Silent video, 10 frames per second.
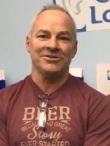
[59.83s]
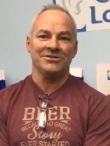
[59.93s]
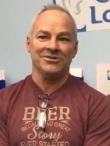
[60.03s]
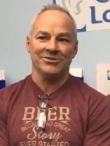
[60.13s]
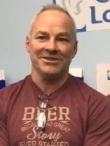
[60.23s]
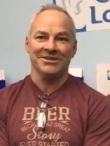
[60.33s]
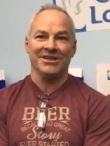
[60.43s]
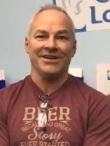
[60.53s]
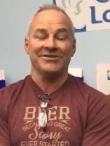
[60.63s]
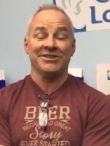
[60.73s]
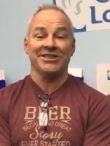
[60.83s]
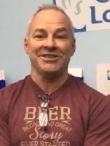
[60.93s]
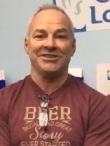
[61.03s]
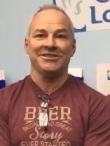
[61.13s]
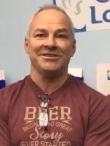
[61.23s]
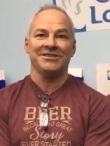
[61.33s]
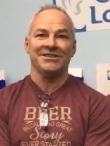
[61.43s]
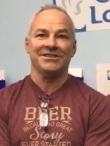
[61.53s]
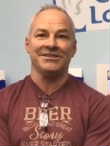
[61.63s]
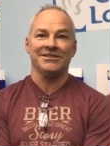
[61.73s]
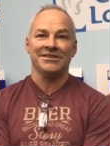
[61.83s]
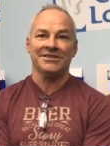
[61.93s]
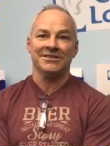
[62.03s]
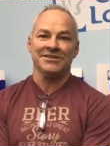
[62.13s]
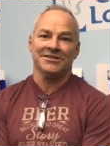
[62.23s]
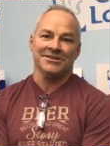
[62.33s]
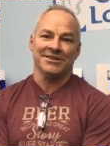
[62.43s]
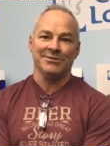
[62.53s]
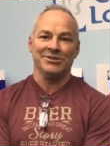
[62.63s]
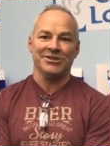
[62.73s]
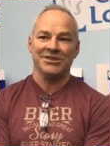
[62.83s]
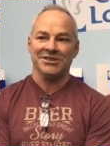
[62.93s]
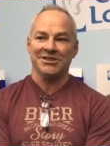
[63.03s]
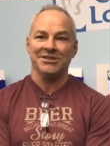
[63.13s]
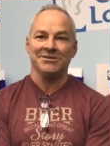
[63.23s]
join conversations and uh, it's that much easier.